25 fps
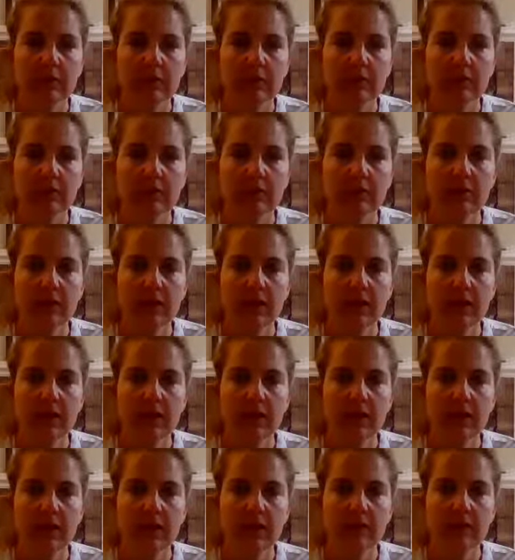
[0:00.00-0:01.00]
Inner
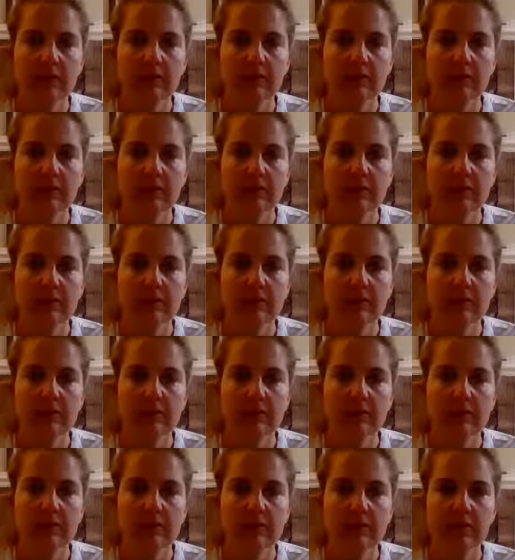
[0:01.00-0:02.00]
thighs
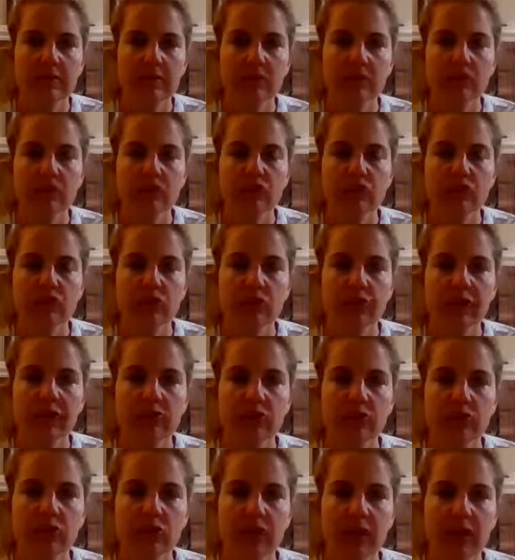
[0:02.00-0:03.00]

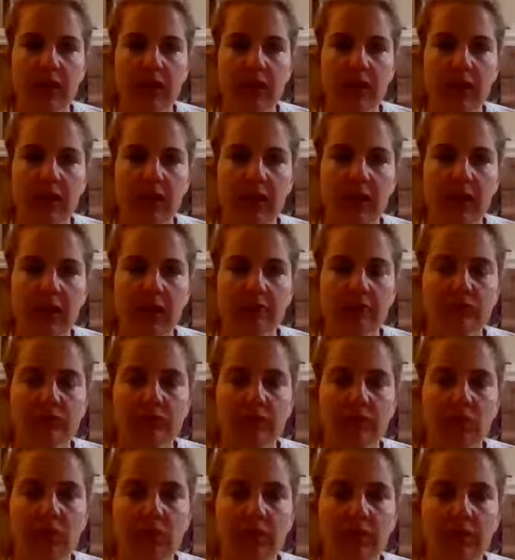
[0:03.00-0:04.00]
stretching
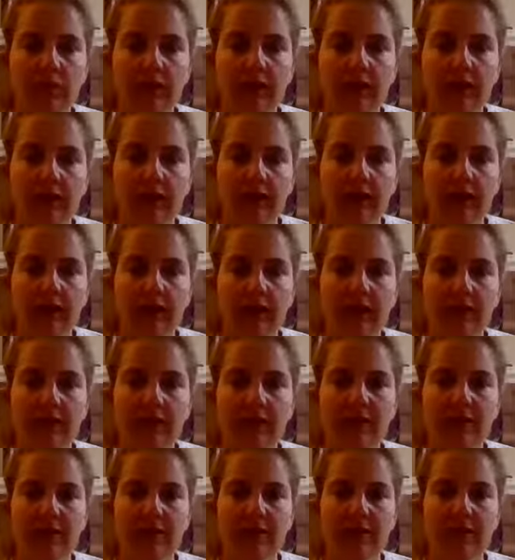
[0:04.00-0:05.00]
after all of that
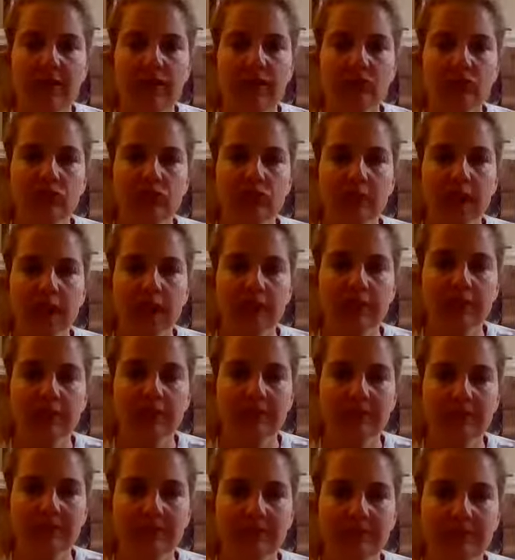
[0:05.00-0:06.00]

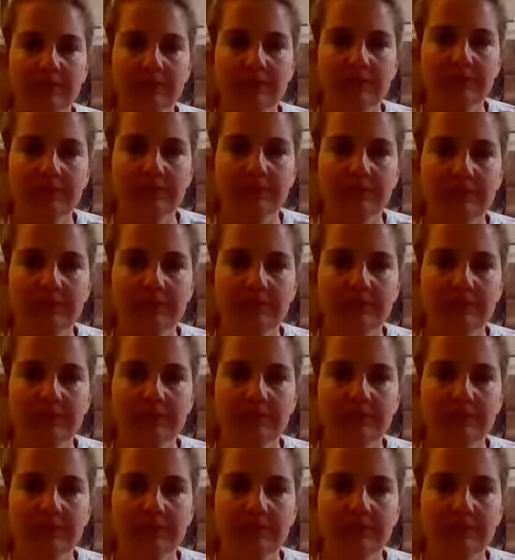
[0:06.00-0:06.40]
contracting.